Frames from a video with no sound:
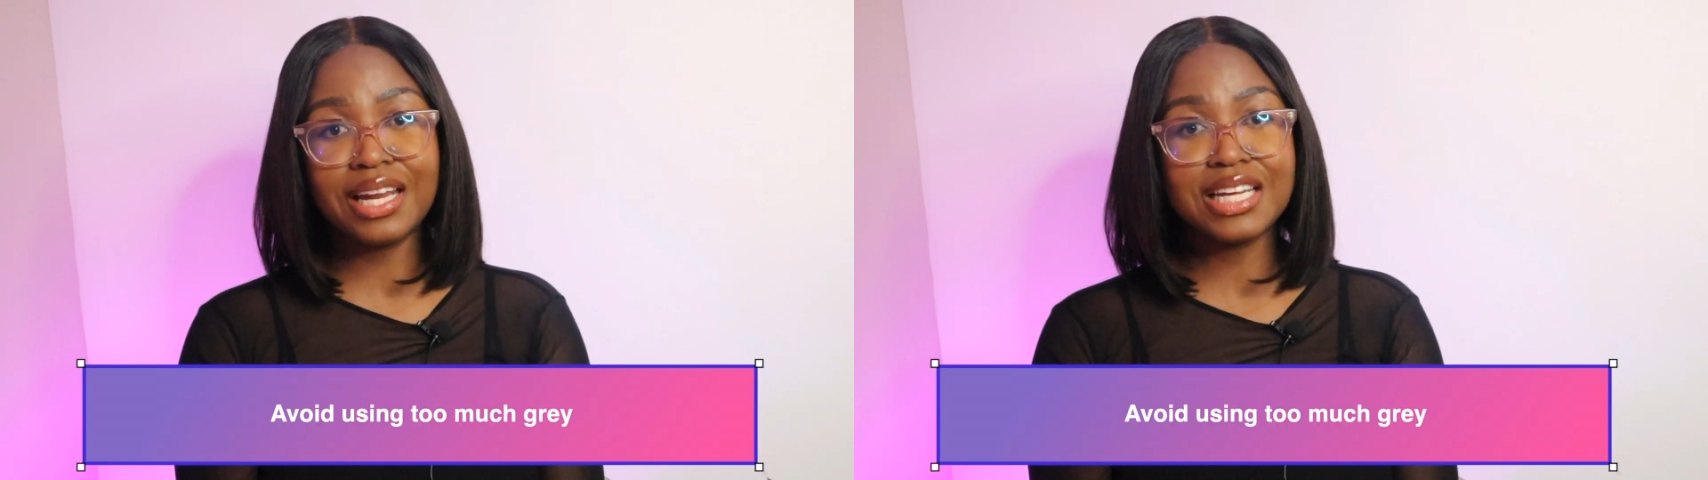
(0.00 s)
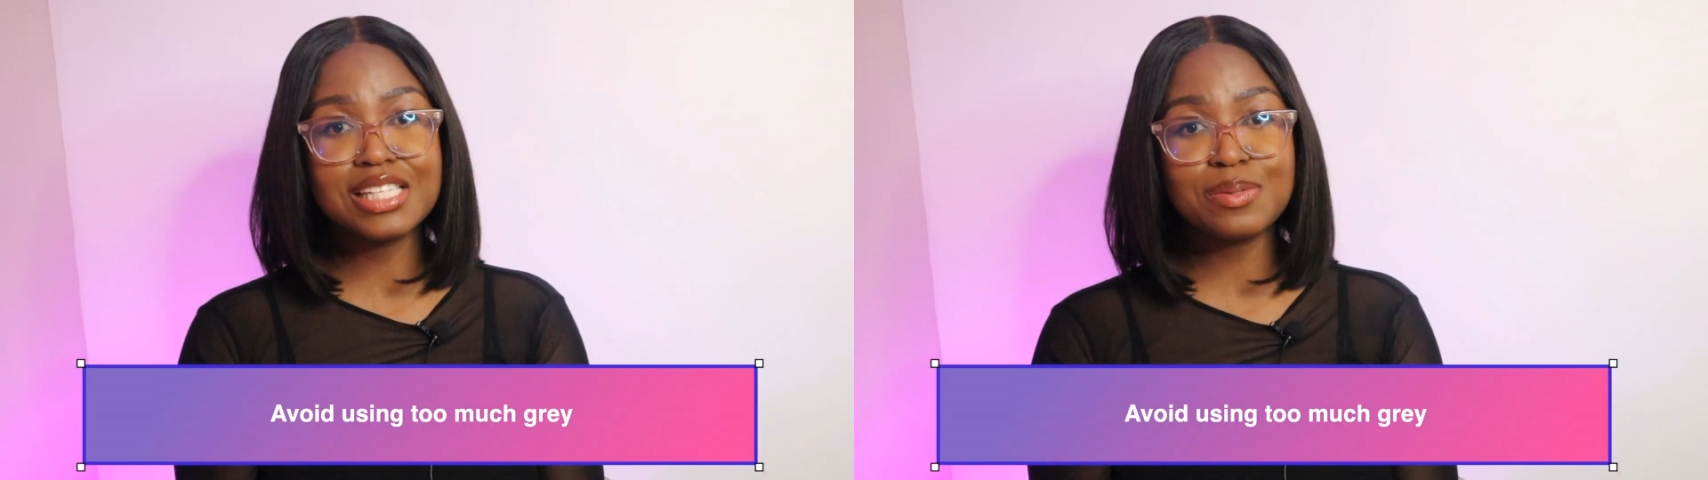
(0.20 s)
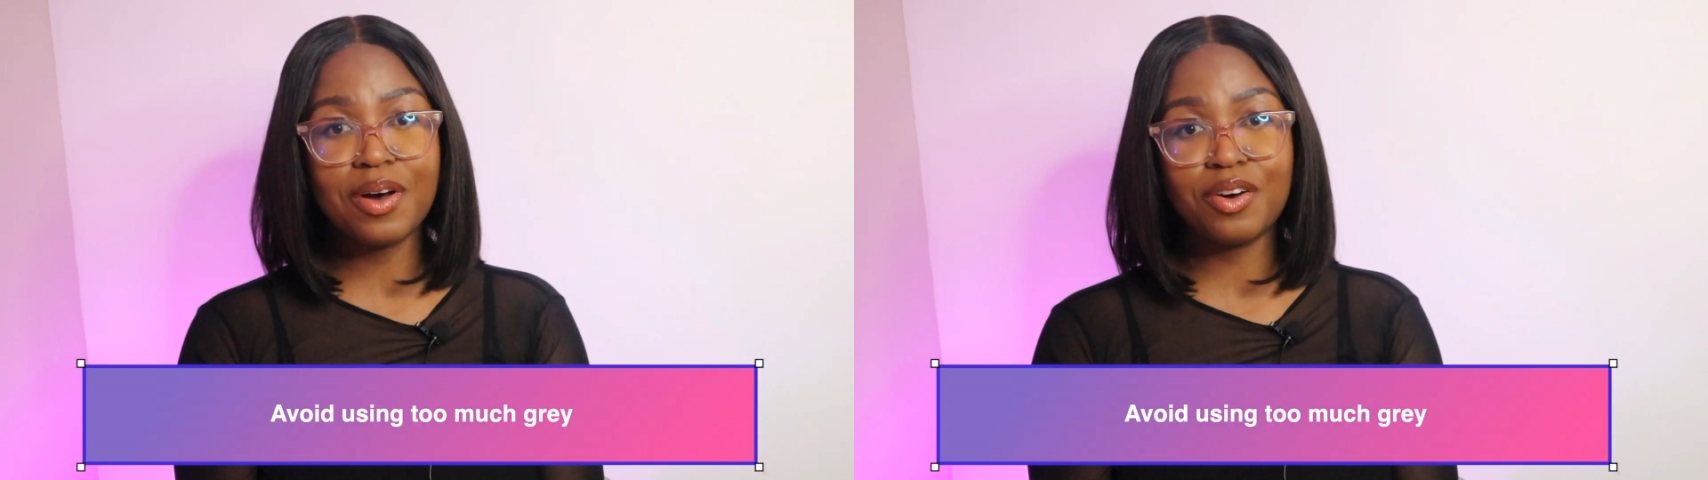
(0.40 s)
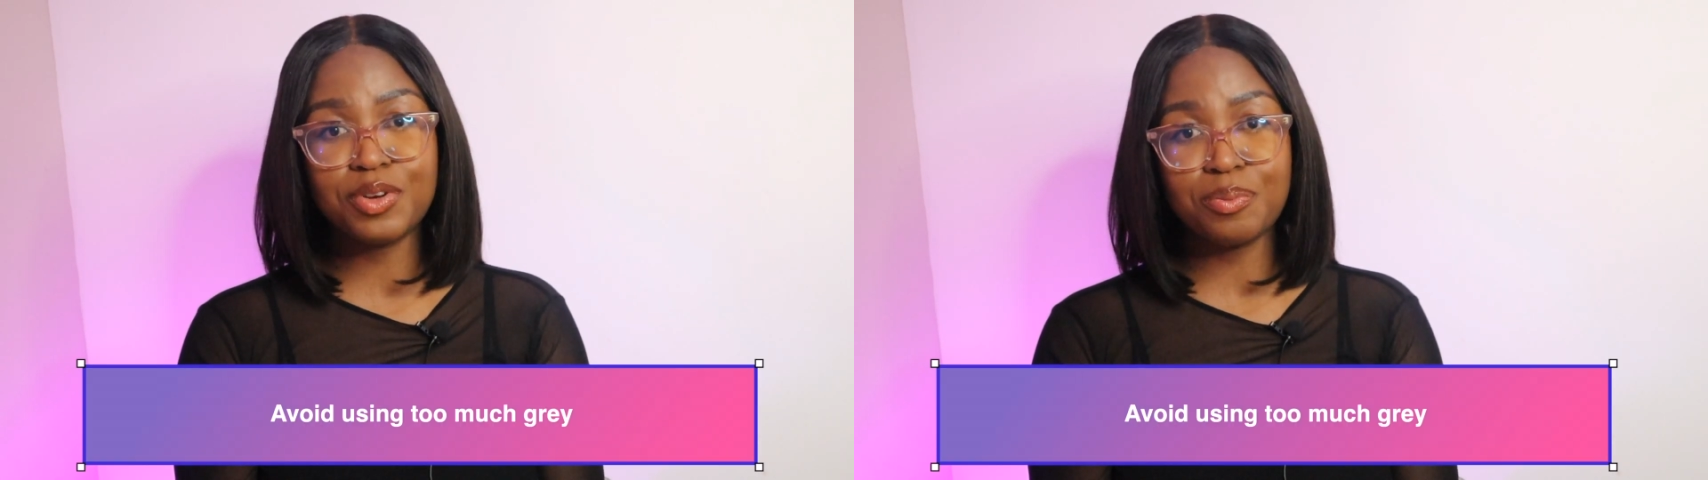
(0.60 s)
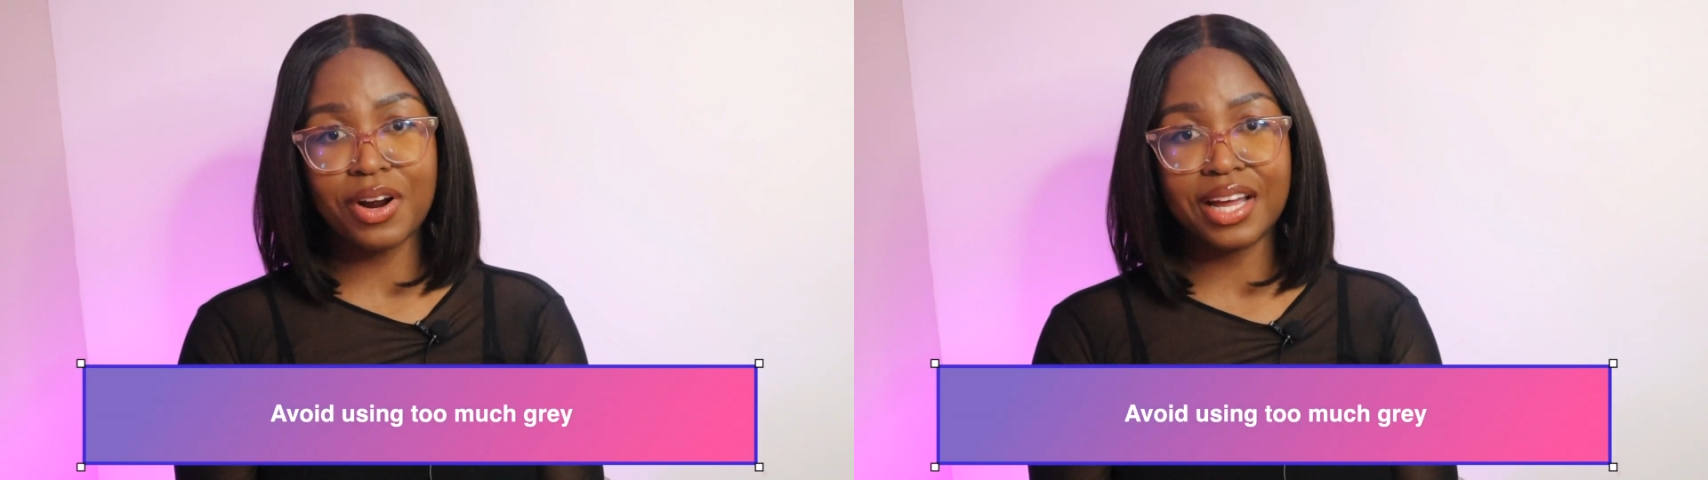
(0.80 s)
unless it's part of
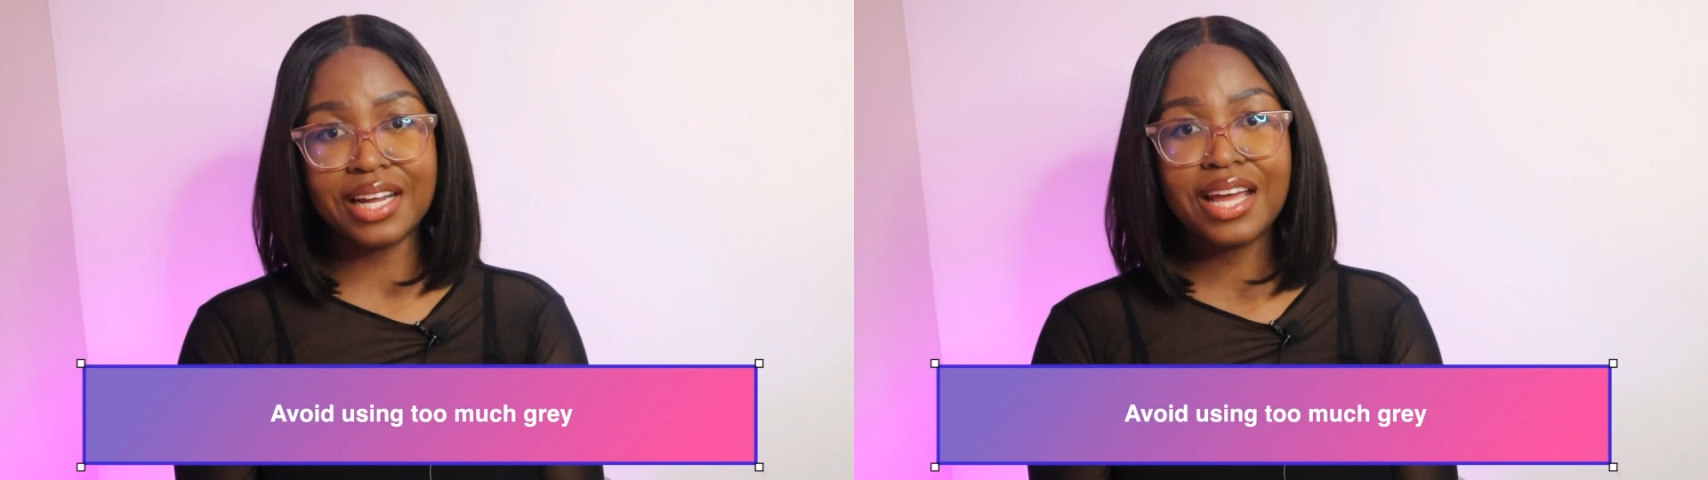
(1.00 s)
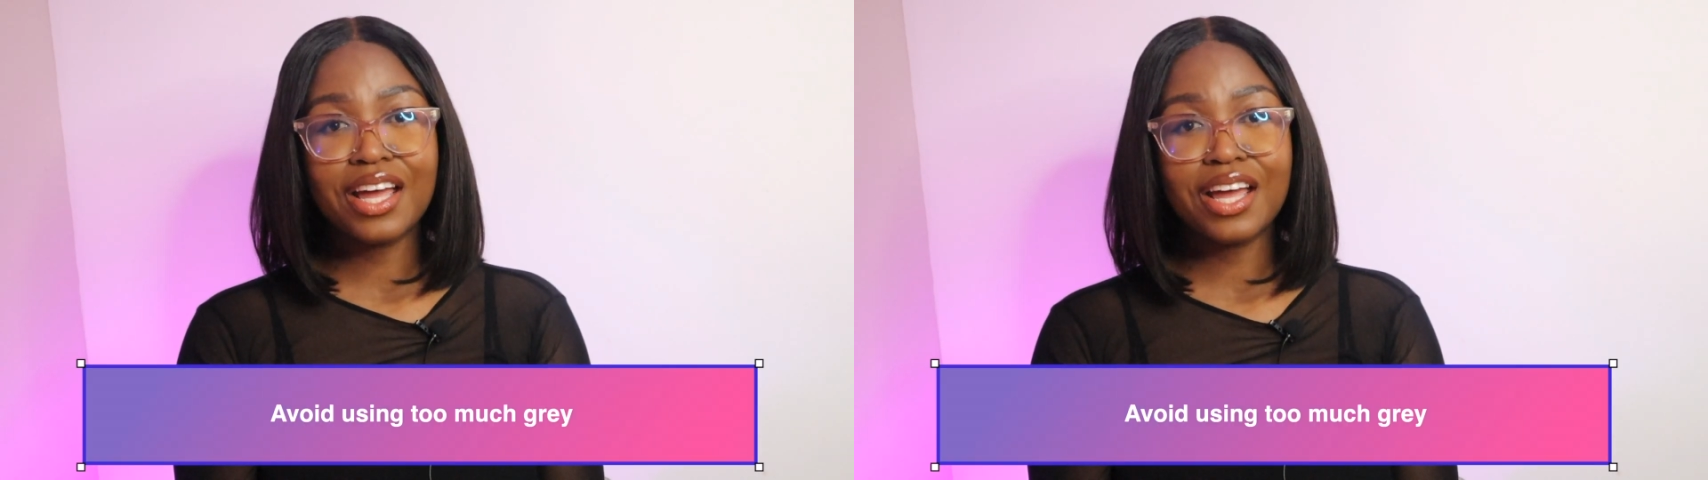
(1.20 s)
your brand